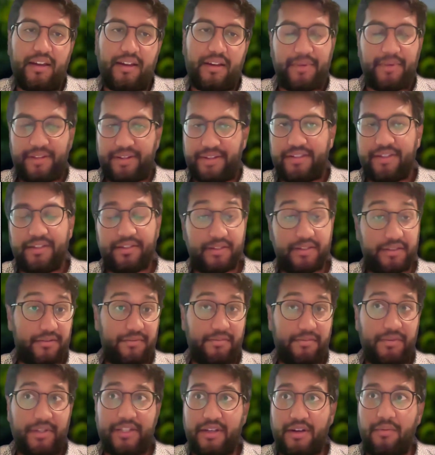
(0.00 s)
the ability to
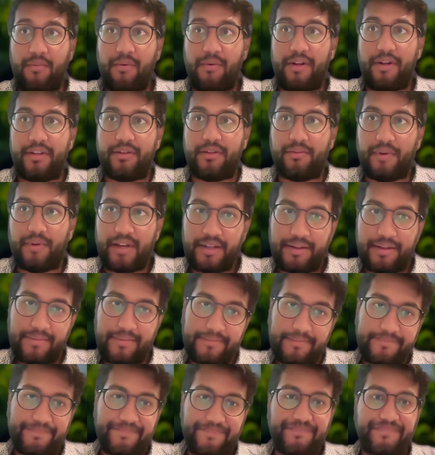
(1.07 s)
just reach out
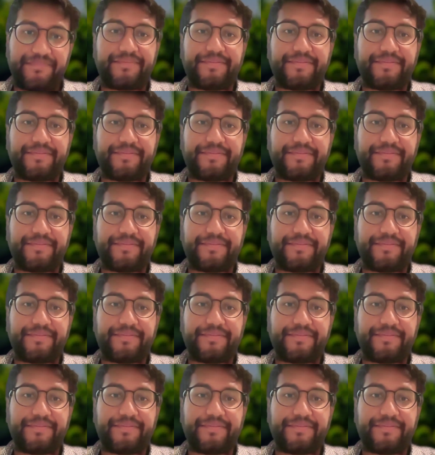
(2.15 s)
one-to-one.